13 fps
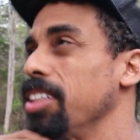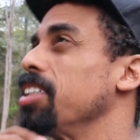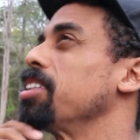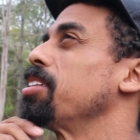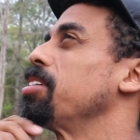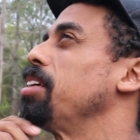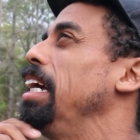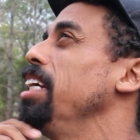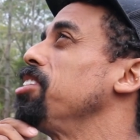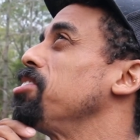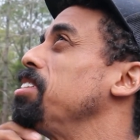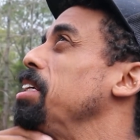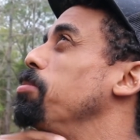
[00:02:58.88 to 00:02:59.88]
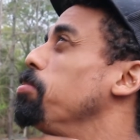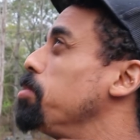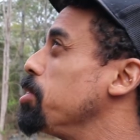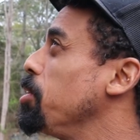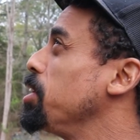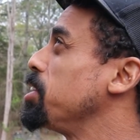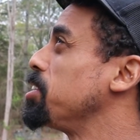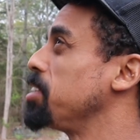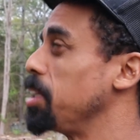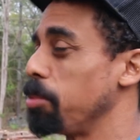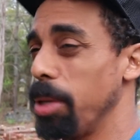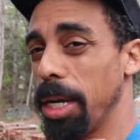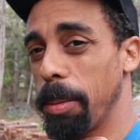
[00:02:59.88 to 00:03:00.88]
it's interesting, so
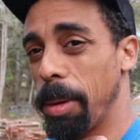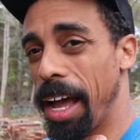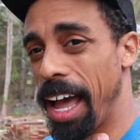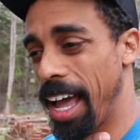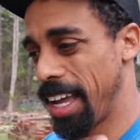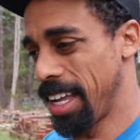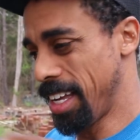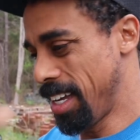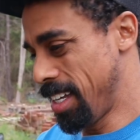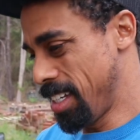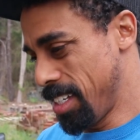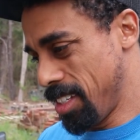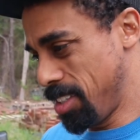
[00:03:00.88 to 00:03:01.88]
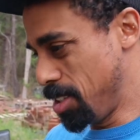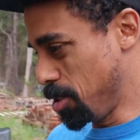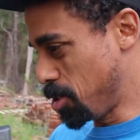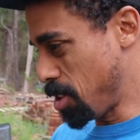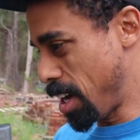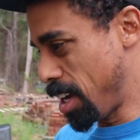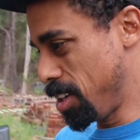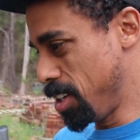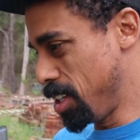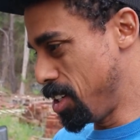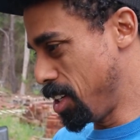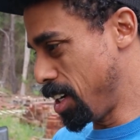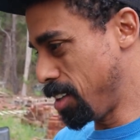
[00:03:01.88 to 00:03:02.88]
interesting being back, still trying to
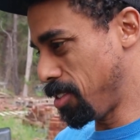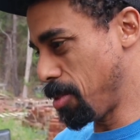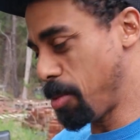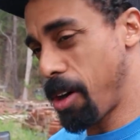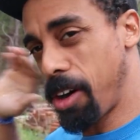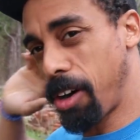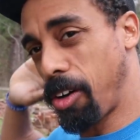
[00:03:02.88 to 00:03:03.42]
adjust from our